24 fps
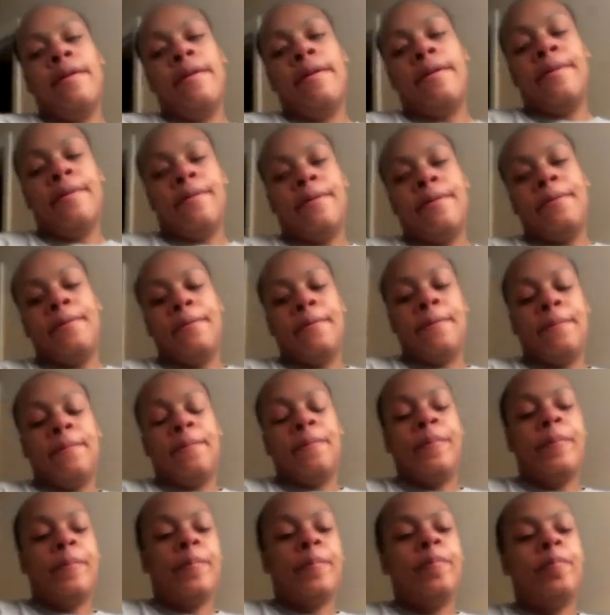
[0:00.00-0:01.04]

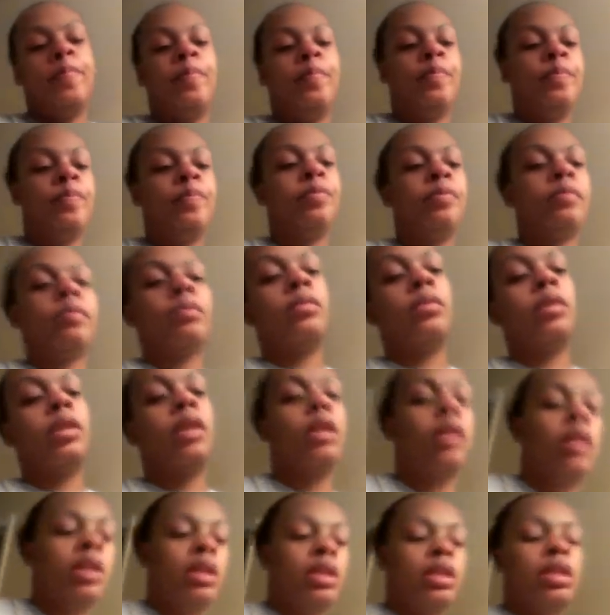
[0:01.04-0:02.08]
Um
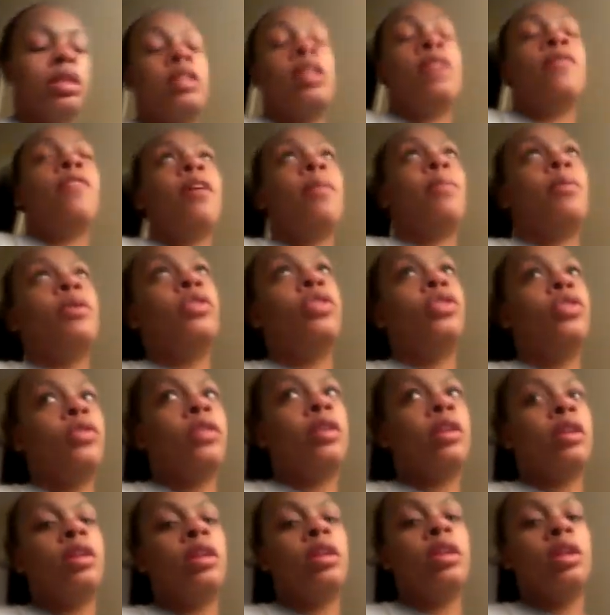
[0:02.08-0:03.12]
stuff I've been
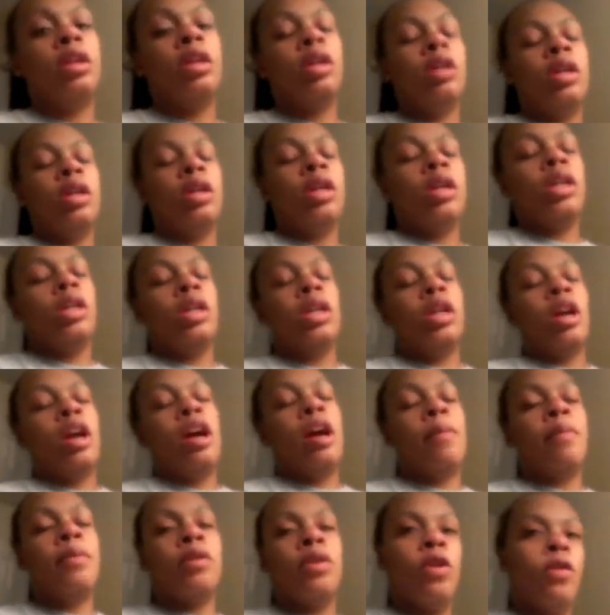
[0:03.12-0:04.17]
doing,
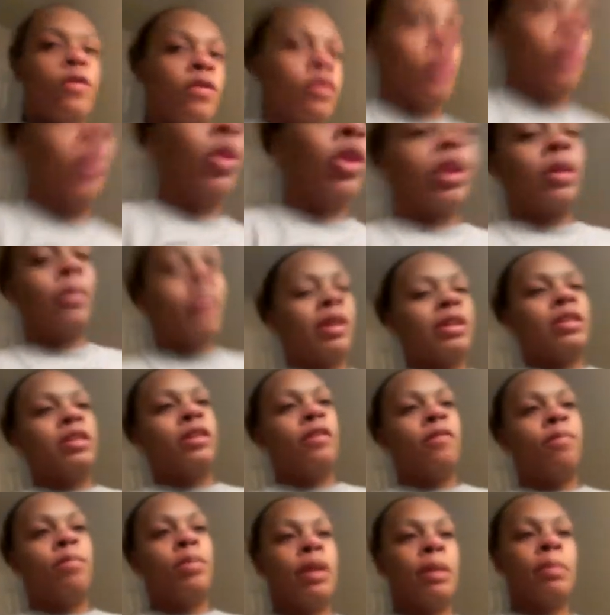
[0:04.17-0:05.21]
I've been overworking
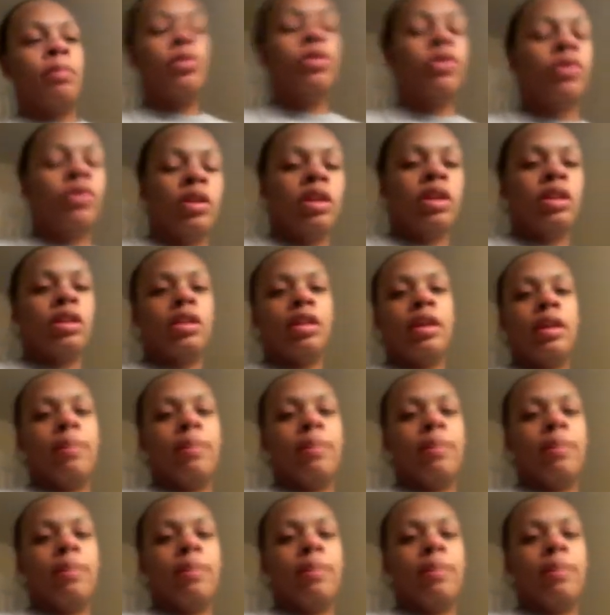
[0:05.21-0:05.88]
myself, but I'm doing it to